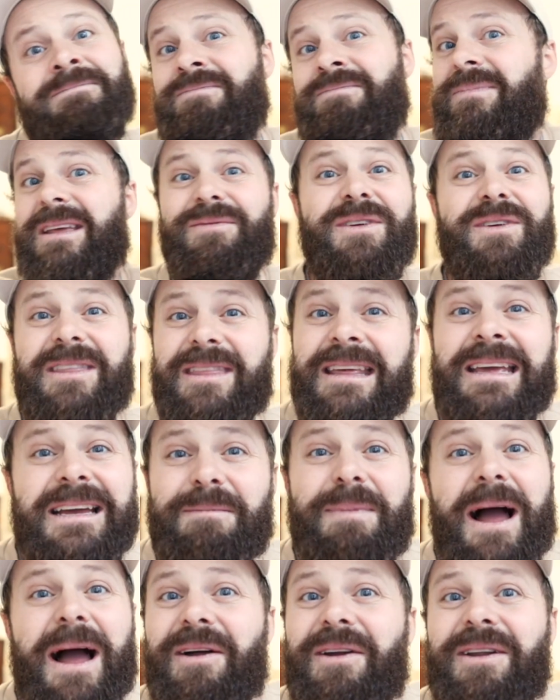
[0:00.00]
If you think
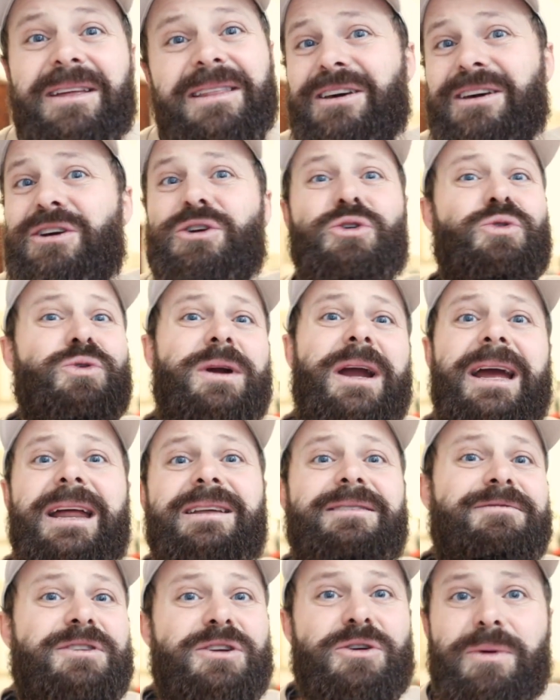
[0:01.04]
about it, the
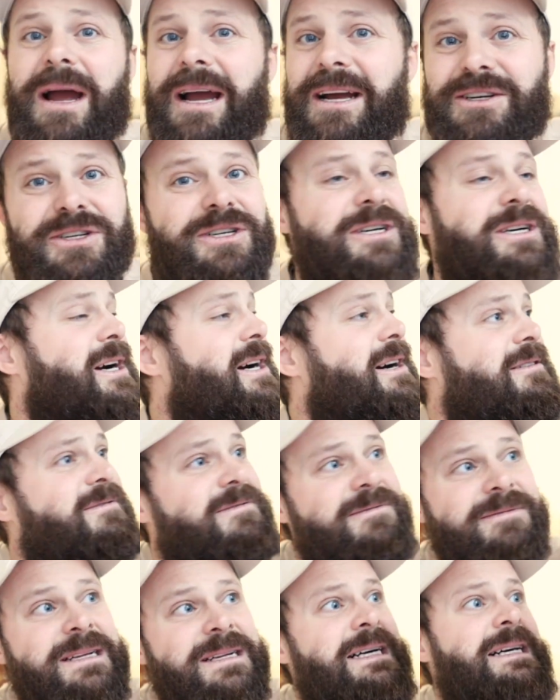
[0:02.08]
creative director of
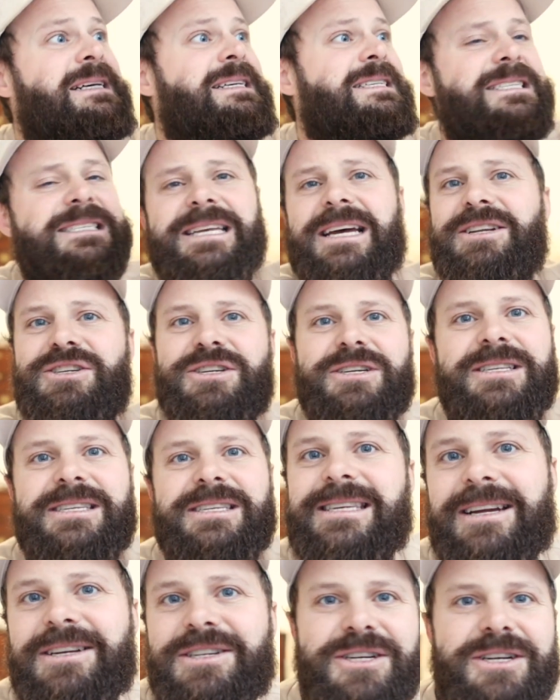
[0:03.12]
such and
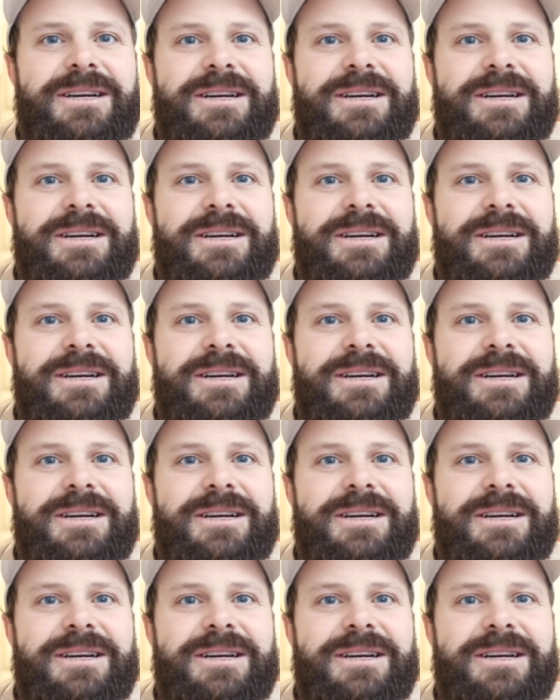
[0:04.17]
such